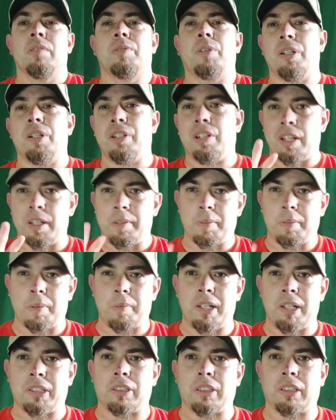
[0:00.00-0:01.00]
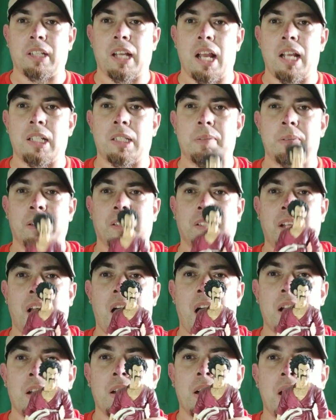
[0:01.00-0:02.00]
for your information guys,
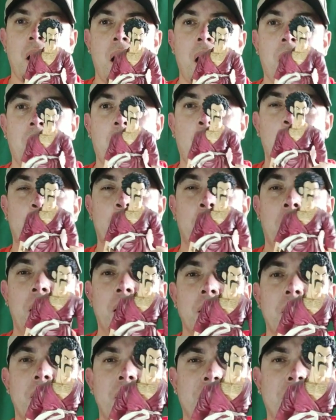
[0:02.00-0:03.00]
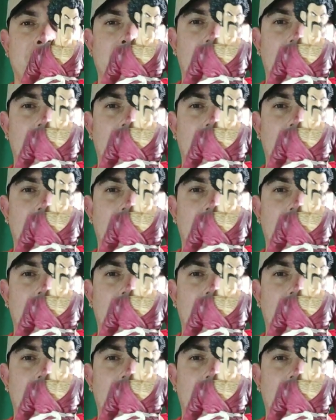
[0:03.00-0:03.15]
magkakaroon na ng kapartner